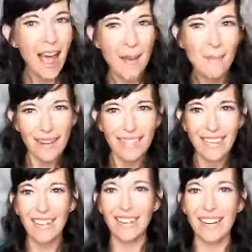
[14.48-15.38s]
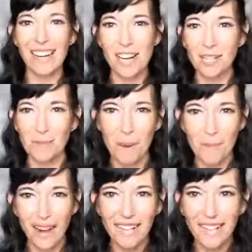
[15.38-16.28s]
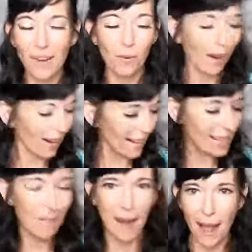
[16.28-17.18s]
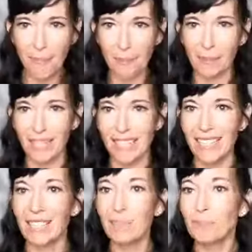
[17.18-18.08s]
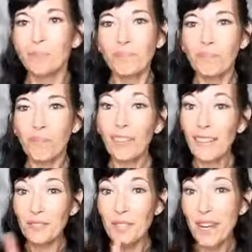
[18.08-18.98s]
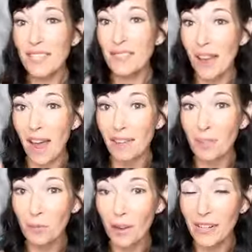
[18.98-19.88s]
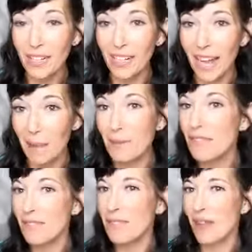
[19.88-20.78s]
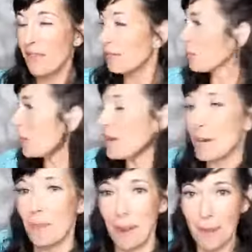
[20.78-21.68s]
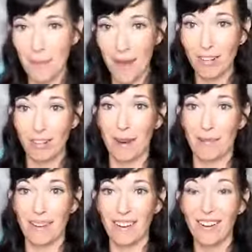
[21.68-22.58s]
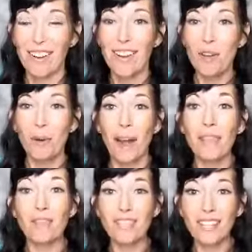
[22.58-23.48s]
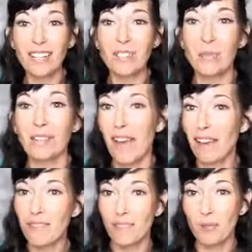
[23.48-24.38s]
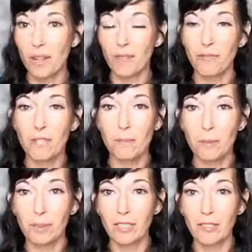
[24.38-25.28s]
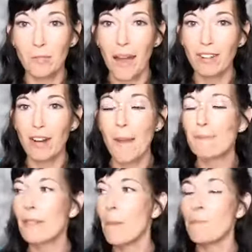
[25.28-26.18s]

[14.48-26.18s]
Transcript: I meditate on here, I do my mindset work. It's my happy place. If you guys have ever wondered, how many of you have ever wondered about my backdrop here? When I first started doing lives, I was one of the first people to use backdrops.